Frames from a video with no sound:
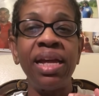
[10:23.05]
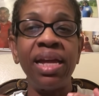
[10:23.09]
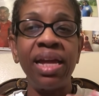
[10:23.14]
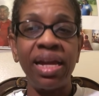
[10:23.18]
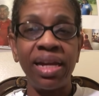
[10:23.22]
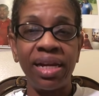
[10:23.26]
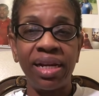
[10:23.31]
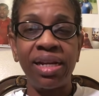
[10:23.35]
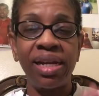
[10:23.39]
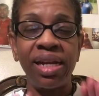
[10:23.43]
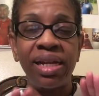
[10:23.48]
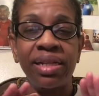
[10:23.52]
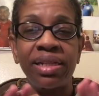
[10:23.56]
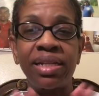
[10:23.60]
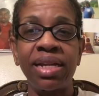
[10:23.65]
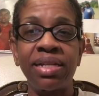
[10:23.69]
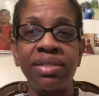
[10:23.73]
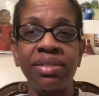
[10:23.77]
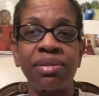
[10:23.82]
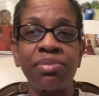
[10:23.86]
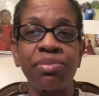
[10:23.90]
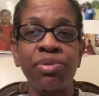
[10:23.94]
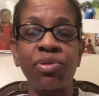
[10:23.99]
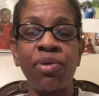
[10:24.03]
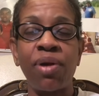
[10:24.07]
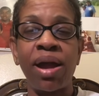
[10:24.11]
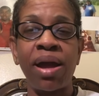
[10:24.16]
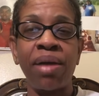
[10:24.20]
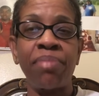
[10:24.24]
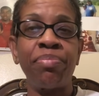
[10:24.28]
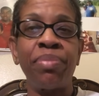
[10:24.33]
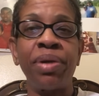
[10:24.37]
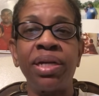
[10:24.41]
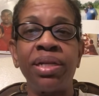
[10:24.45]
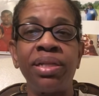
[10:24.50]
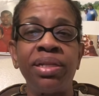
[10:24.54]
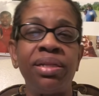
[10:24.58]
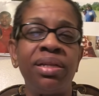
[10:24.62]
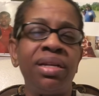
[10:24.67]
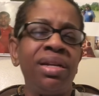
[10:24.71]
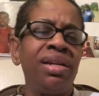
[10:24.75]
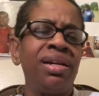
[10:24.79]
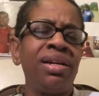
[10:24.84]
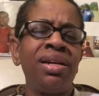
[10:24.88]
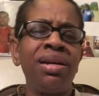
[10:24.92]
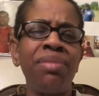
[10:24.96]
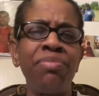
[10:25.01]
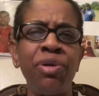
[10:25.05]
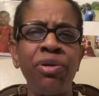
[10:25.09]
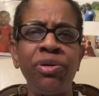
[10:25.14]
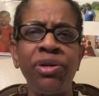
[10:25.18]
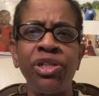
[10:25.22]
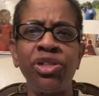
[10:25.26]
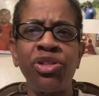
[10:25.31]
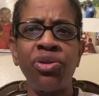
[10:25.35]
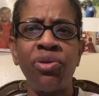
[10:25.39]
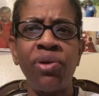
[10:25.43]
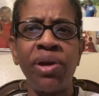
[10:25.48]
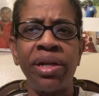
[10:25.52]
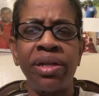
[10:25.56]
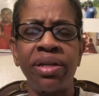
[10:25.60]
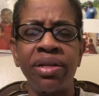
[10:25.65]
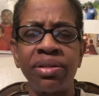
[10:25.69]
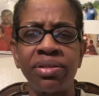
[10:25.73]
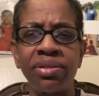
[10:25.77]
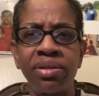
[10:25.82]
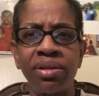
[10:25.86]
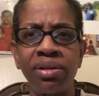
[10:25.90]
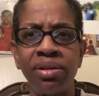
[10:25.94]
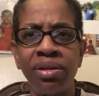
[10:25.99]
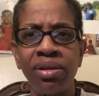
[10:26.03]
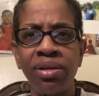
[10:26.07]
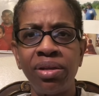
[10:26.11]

and click that subscribe button. Come on and join us.